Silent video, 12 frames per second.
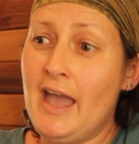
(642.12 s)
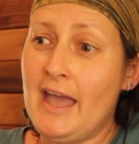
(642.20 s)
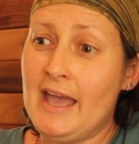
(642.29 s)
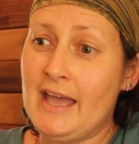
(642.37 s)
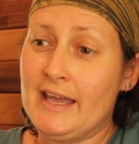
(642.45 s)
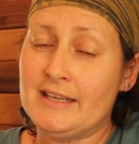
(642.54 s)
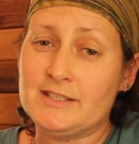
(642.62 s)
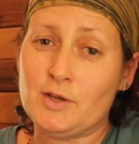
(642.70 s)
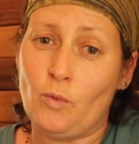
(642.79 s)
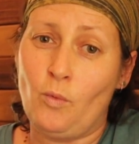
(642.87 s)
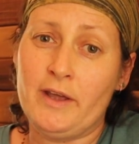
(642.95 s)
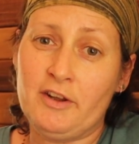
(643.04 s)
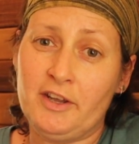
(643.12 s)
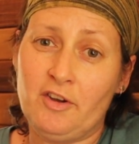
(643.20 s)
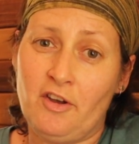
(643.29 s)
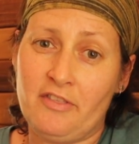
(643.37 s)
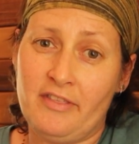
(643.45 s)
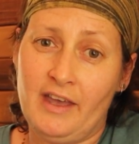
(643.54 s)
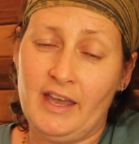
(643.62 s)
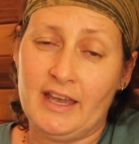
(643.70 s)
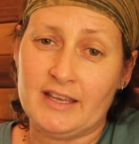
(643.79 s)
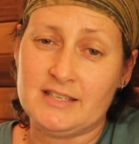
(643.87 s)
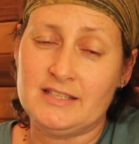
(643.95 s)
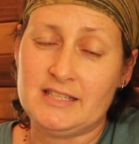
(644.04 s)
And when I got
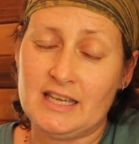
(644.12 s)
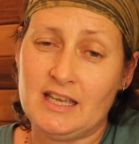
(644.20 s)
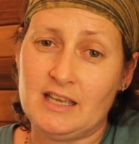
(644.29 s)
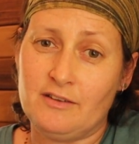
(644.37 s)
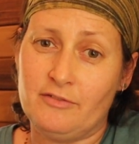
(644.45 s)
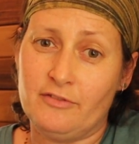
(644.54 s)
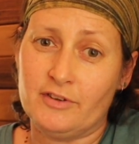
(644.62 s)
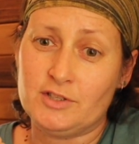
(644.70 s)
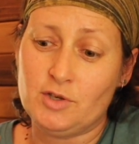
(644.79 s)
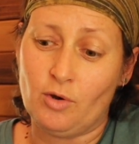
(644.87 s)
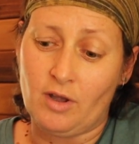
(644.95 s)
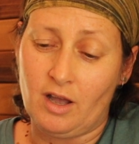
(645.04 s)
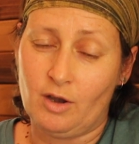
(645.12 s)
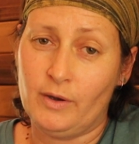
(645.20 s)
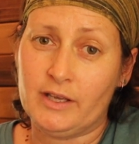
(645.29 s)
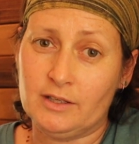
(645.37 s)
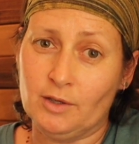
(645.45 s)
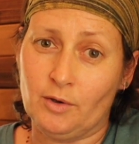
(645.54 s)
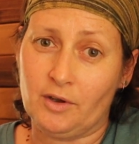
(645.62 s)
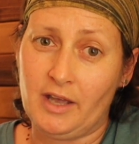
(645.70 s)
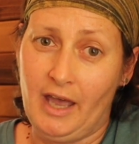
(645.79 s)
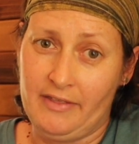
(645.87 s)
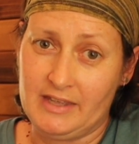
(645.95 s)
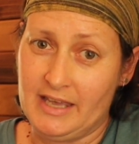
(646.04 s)
there, Steve took a quick look
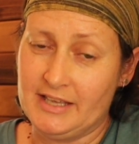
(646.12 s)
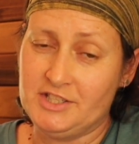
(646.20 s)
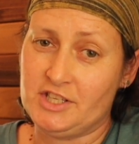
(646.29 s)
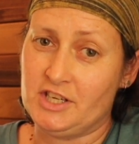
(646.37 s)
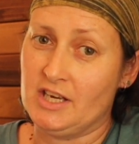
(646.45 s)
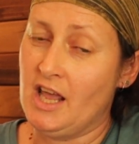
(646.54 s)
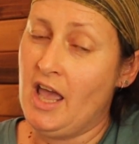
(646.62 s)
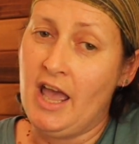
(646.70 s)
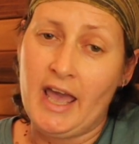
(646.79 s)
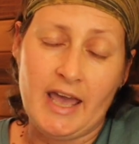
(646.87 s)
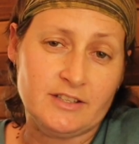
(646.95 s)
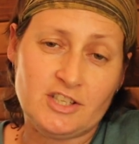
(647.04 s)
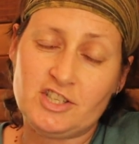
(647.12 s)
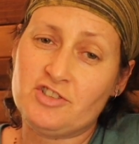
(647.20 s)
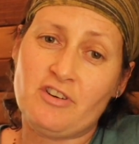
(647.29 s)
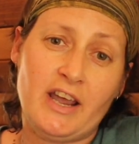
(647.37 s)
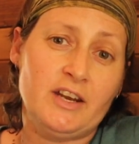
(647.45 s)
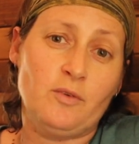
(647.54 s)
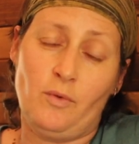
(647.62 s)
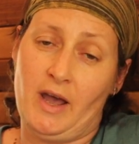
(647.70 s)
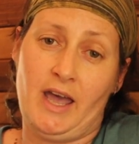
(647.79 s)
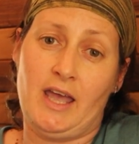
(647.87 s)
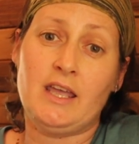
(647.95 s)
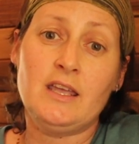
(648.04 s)
at the engine, and straight
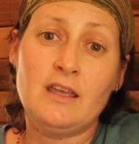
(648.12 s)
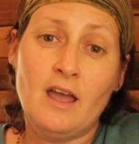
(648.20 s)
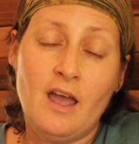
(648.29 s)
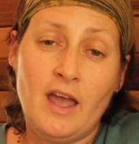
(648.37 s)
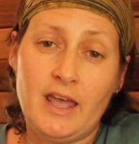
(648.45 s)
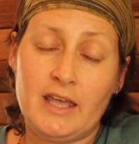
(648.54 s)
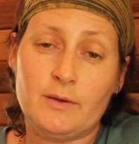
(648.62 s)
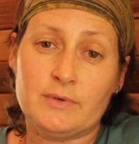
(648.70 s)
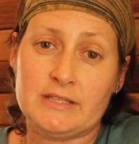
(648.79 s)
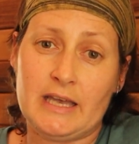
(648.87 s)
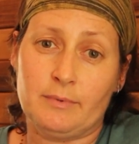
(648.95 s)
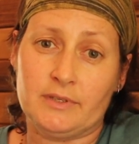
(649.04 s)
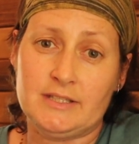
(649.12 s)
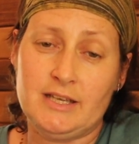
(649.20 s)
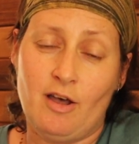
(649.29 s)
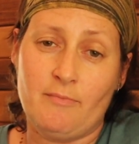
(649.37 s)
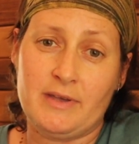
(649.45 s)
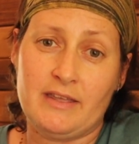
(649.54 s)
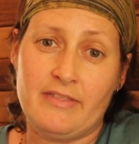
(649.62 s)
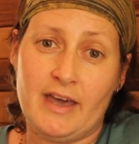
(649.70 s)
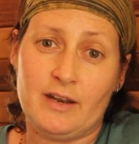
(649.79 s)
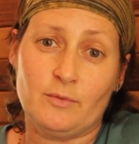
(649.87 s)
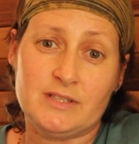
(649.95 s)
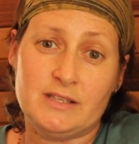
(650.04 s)
away he was able to tell me
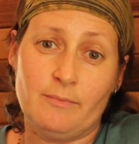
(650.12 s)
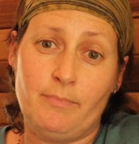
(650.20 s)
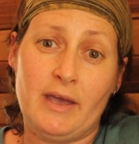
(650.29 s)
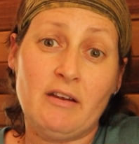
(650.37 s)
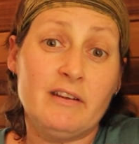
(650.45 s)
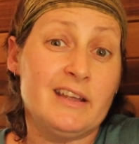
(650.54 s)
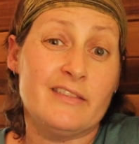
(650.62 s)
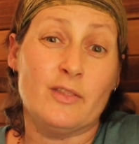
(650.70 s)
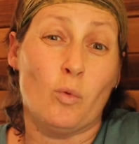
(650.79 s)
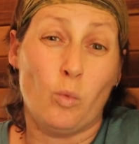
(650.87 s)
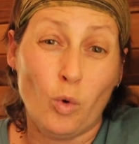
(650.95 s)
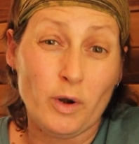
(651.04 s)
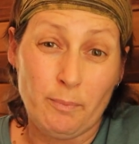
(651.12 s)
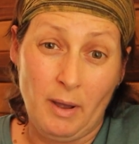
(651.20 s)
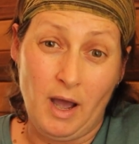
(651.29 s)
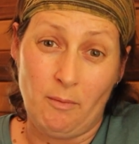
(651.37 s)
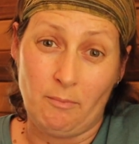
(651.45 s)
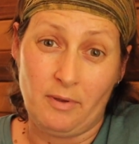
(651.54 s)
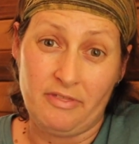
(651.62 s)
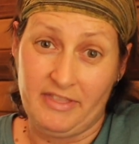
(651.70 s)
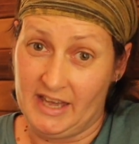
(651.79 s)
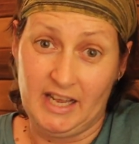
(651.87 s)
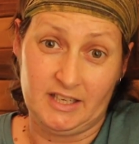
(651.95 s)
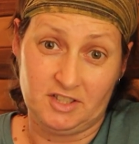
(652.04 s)
that it was the bearing in the water pump
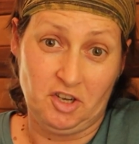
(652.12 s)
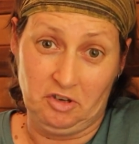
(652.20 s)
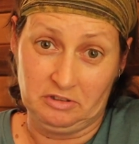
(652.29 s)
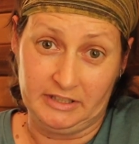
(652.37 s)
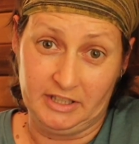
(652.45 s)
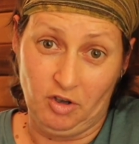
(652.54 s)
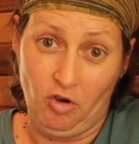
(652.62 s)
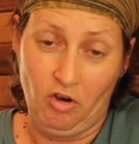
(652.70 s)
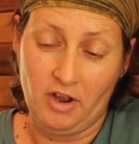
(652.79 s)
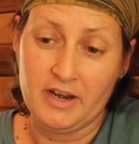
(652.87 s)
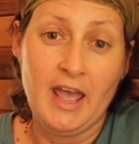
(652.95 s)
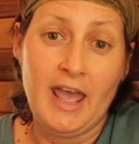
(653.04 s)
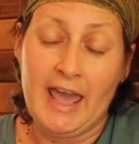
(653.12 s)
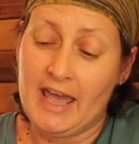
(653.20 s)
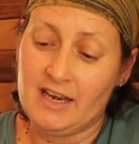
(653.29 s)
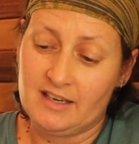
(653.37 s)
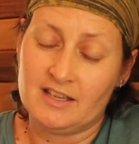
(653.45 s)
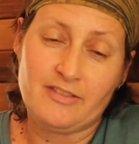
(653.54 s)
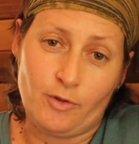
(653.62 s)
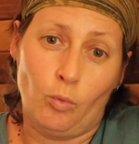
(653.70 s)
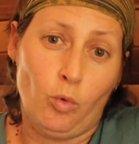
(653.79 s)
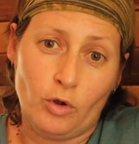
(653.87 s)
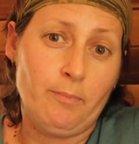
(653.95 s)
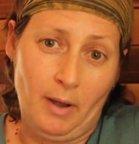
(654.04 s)
that had totally gone, and the
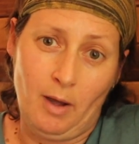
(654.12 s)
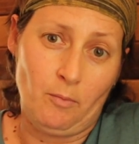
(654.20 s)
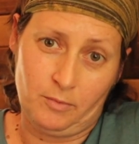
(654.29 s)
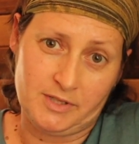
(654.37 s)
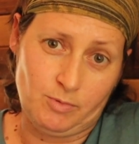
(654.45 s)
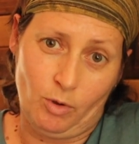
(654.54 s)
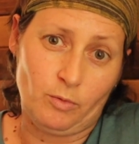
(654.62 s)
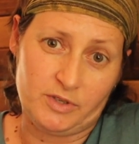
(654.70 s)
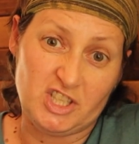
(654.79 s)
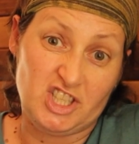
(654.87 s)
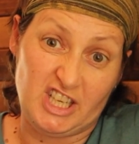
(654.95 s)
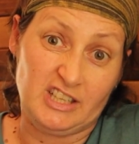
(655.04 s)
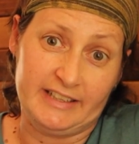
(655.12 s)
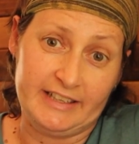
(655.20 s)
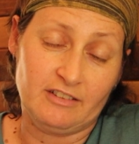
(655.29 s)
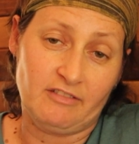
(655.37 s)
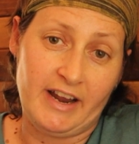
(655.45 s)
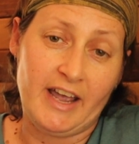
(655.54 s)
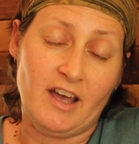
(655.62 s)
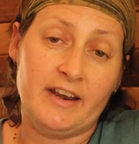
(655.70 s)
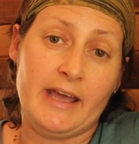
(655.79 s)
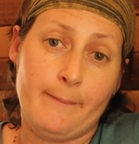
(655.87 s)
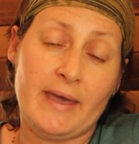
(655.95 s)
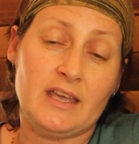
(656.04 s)
water pump was what was jiggling around
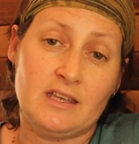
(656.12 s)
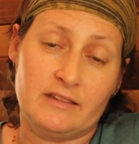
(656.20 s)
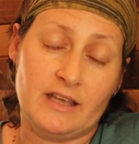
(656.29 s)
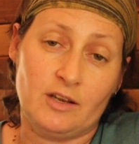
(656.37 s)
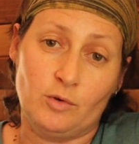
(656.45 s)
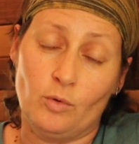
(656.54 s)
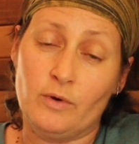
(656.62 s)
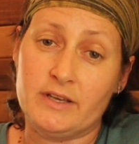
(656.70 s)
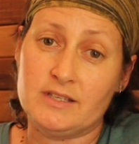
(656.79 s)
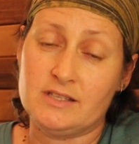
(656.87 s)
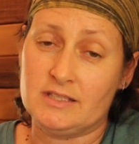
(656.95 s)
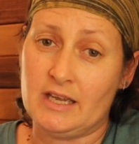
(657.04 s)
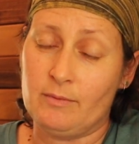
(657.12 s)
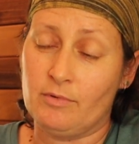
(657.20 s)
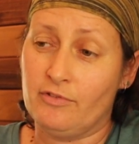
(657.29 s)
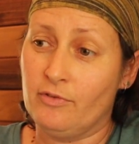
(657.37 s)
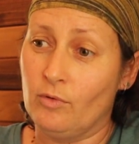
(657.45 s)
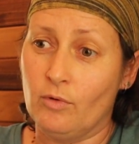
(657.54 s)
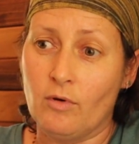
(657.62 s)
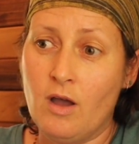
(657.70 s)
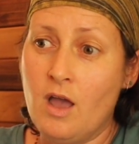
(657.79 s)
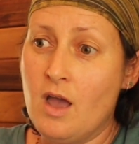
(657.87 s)
and making that noise the day before.